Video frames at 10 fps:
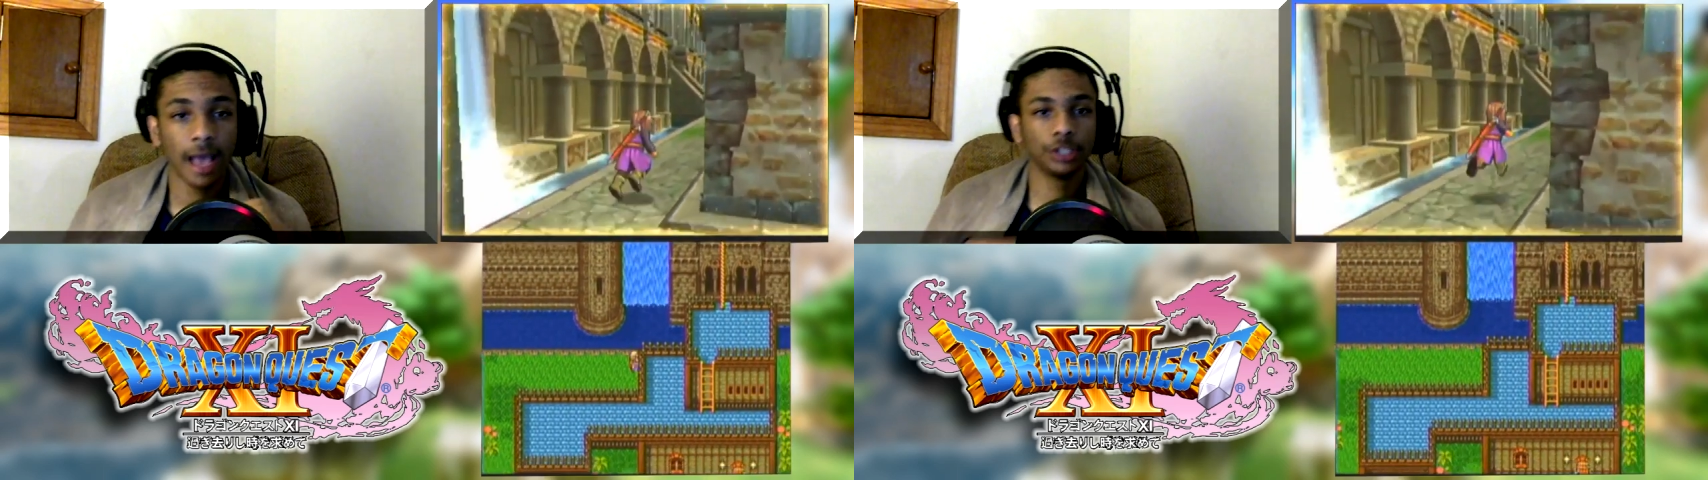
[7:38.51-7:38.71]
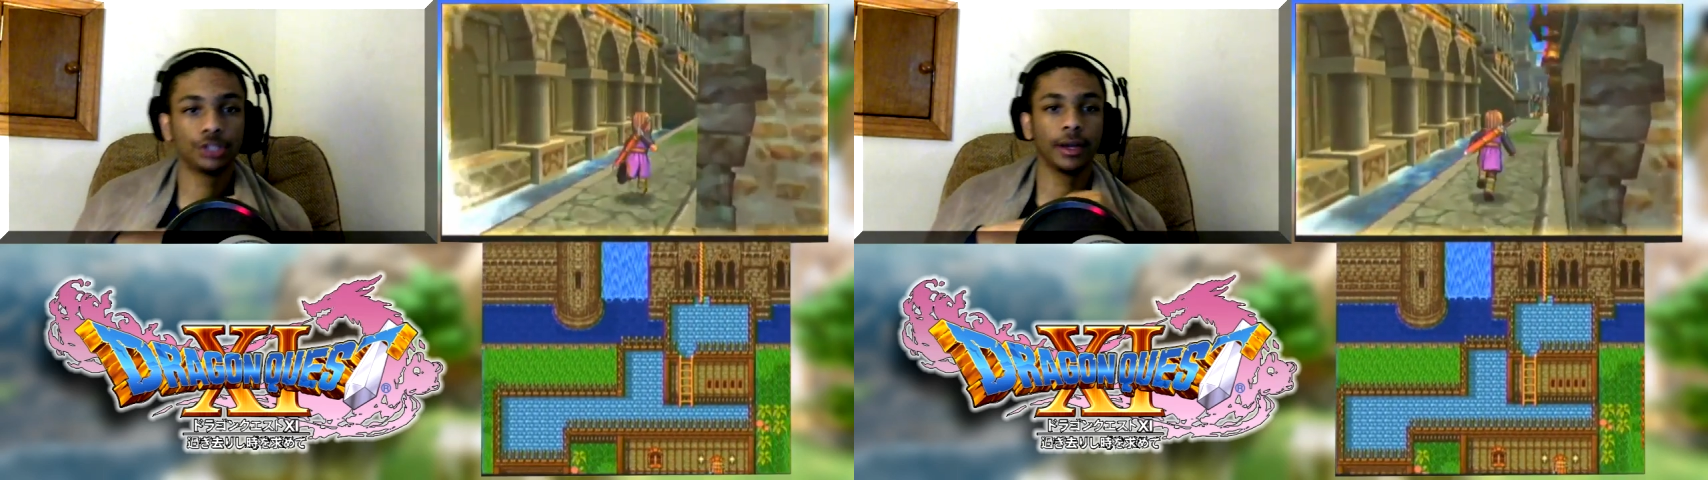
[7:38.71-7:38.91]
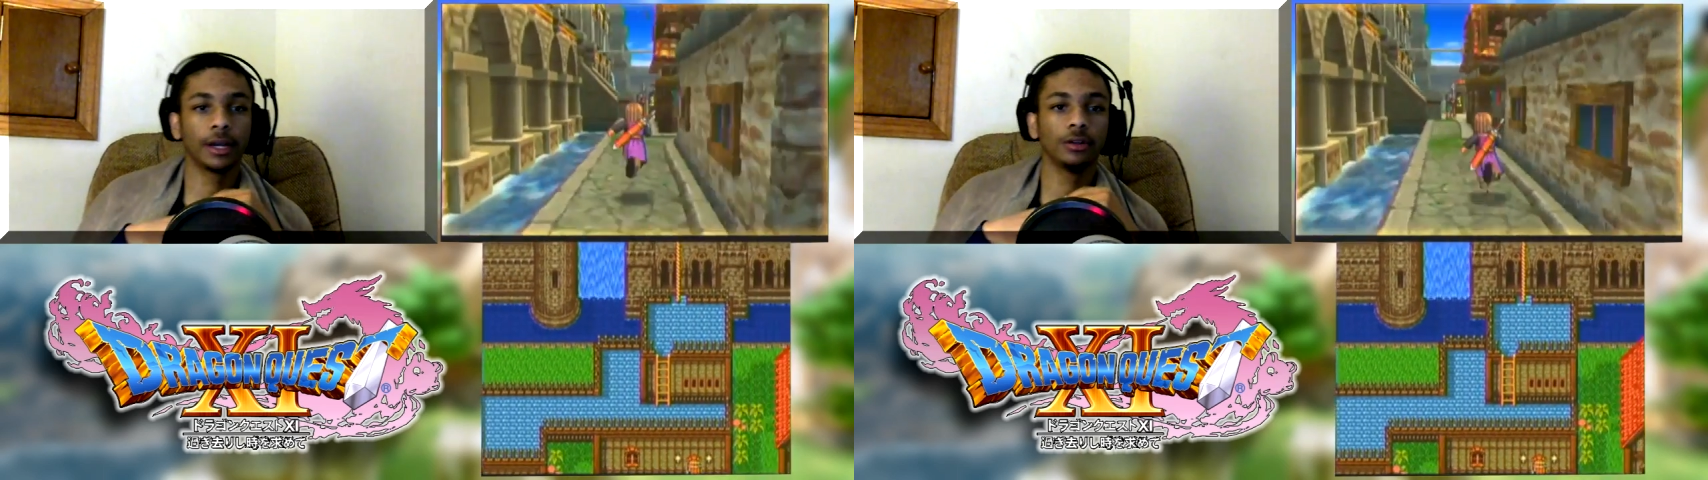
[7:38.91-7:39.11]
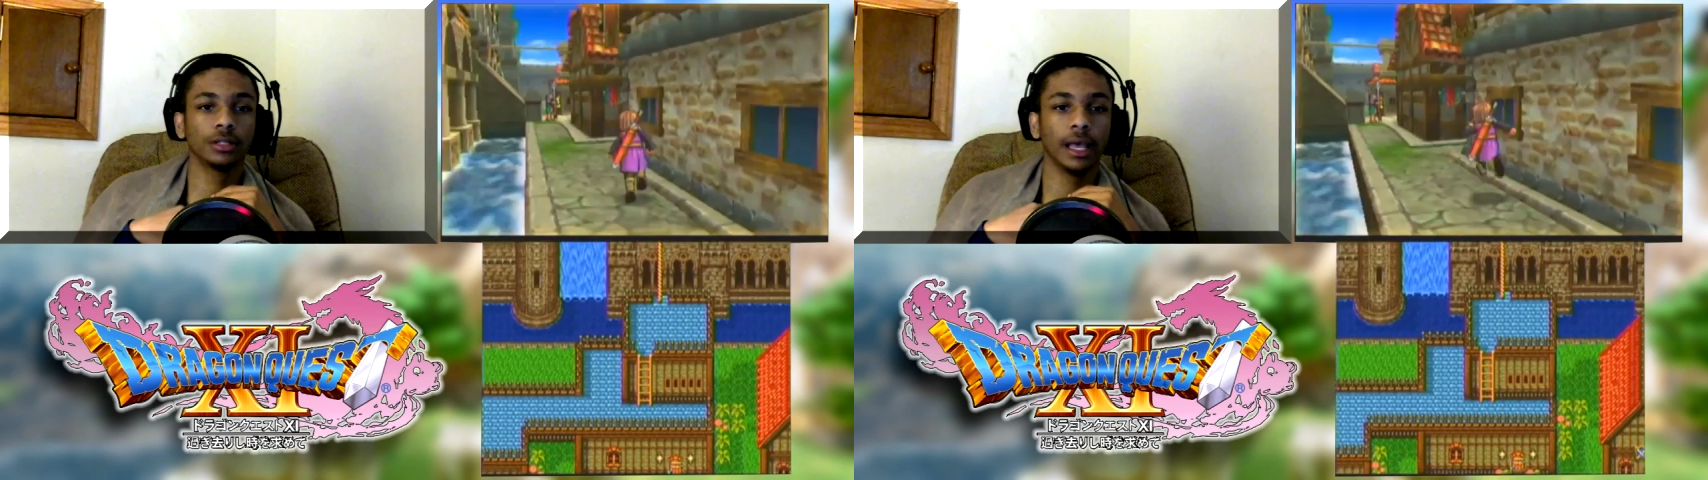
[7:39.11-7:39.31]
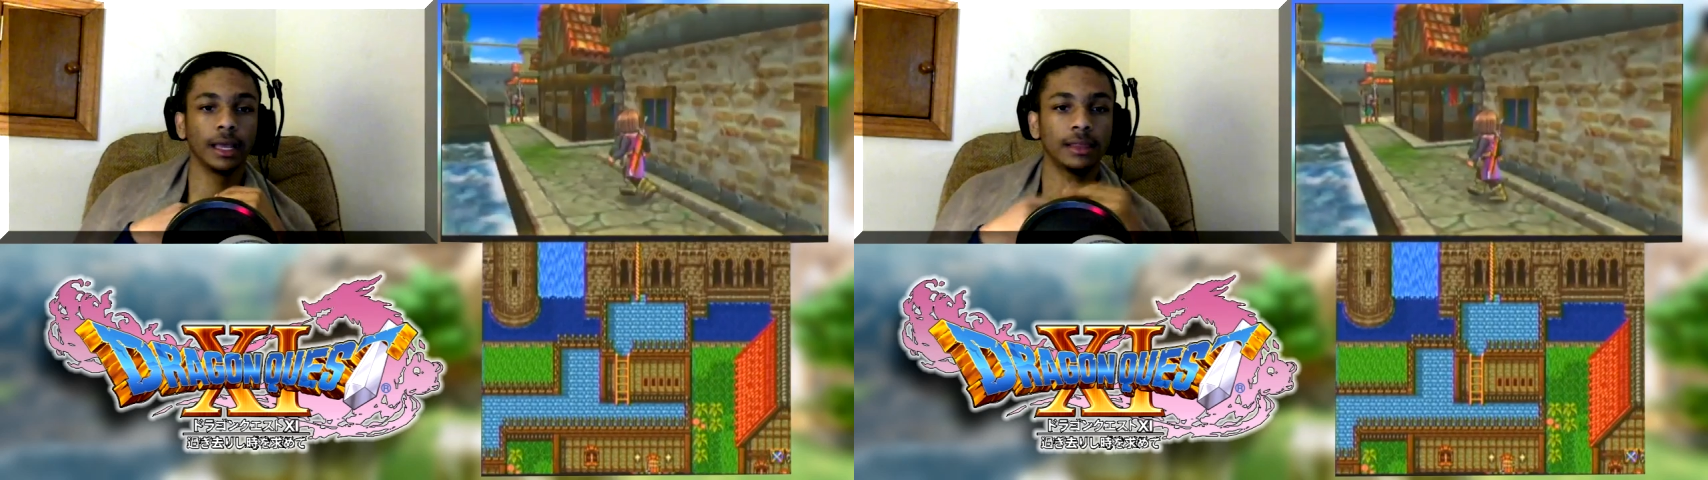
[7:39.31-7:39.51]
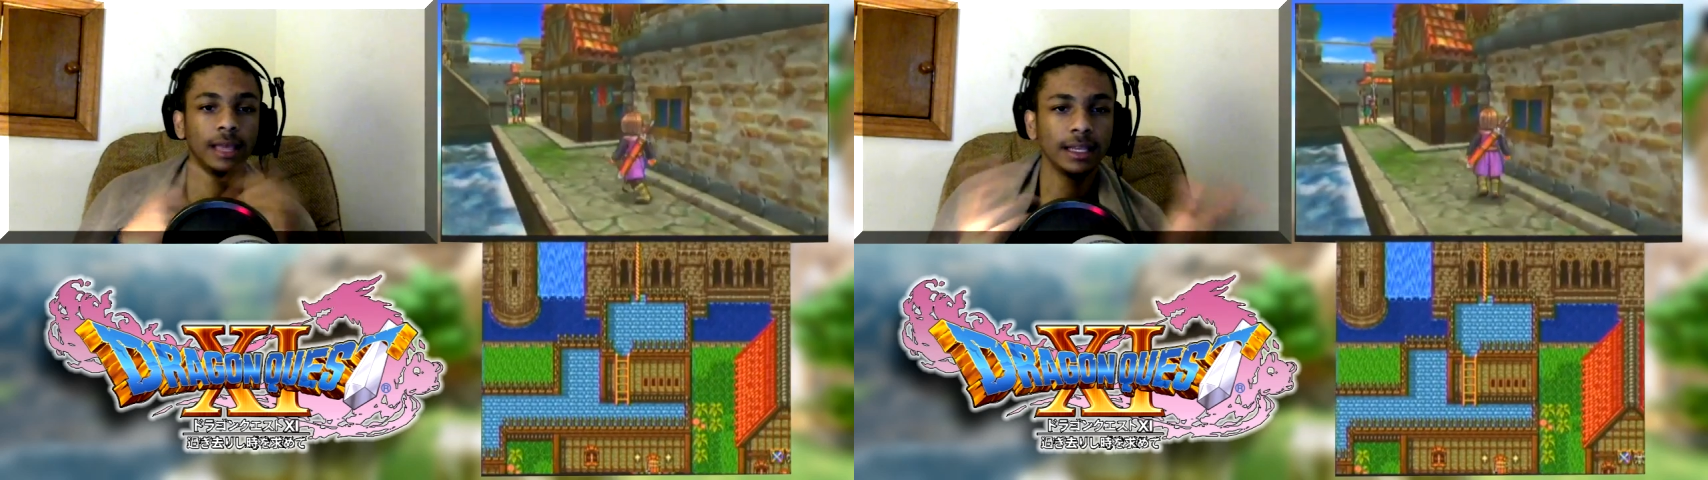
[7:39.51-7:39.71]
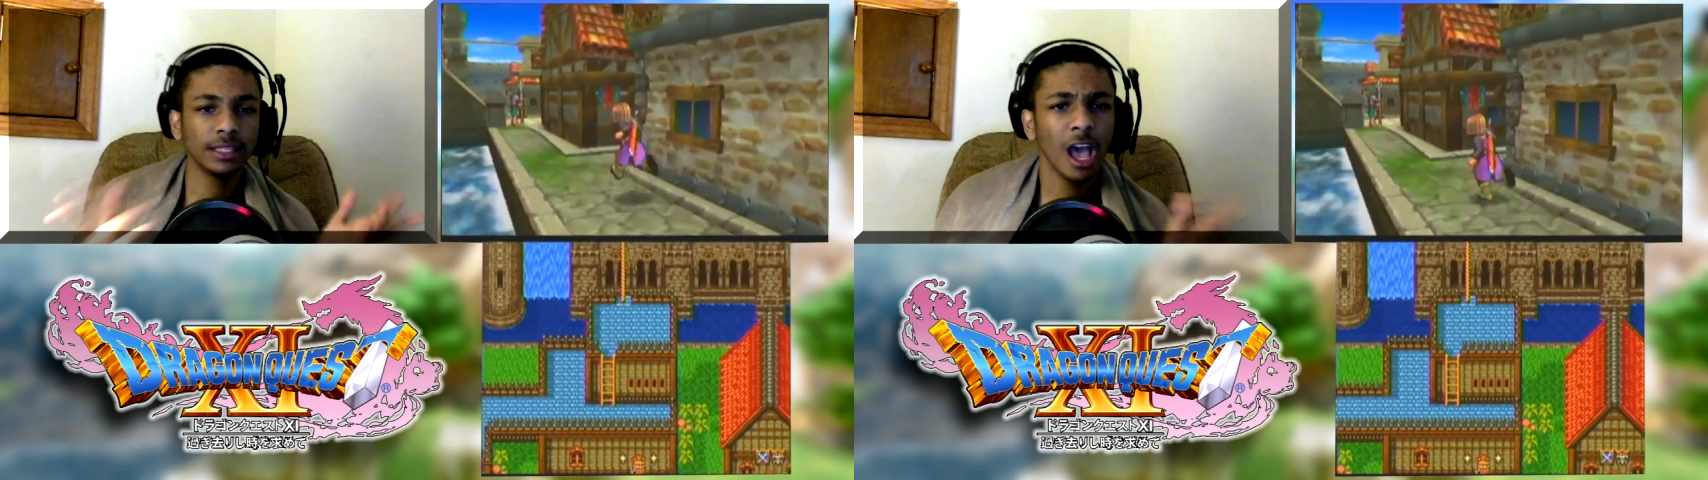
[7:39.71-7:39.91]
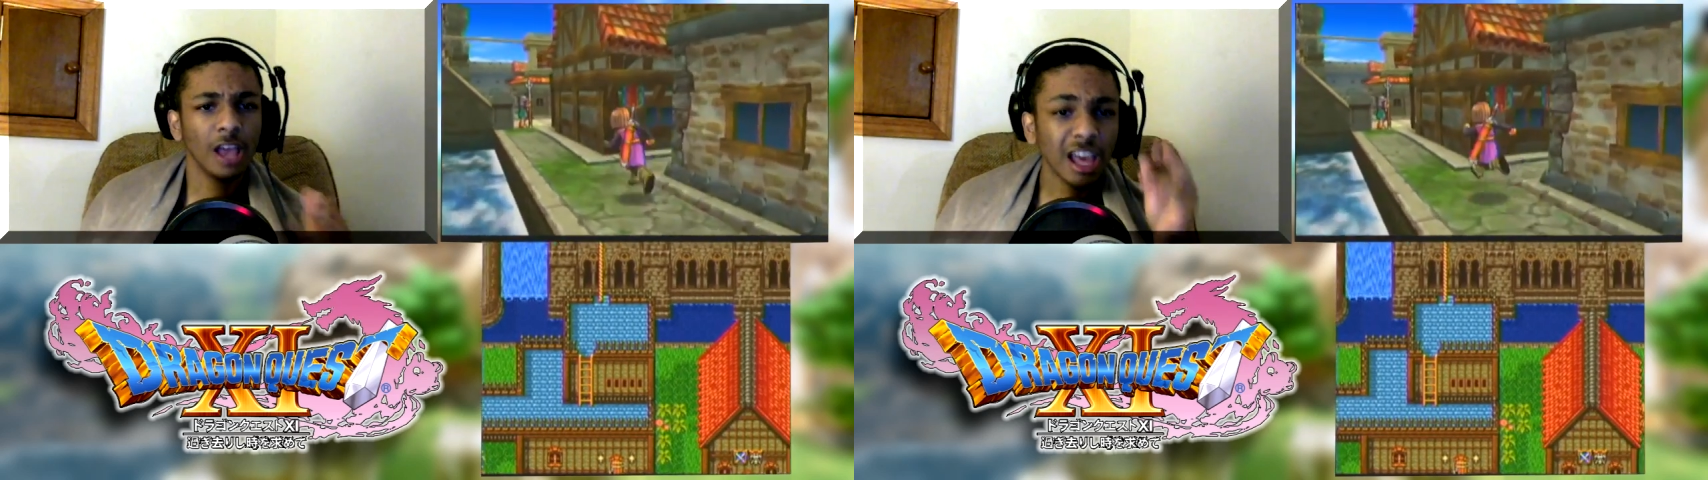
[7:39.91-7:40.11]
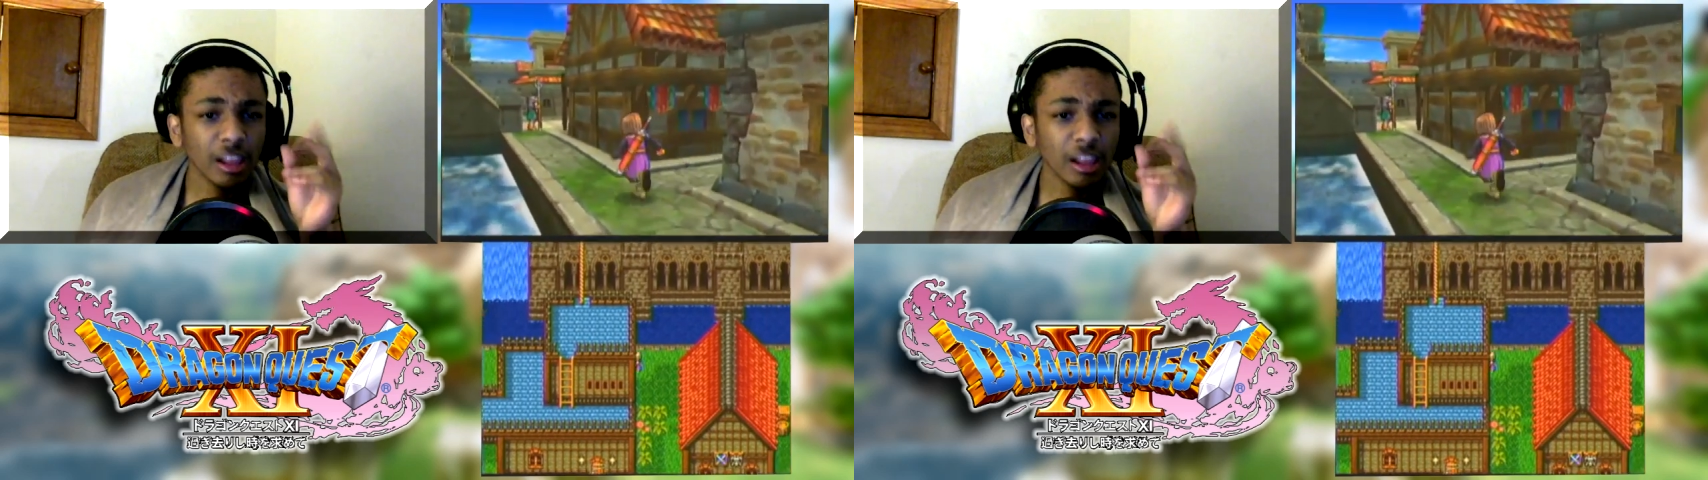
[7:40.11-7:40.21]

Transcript: and triggers like things.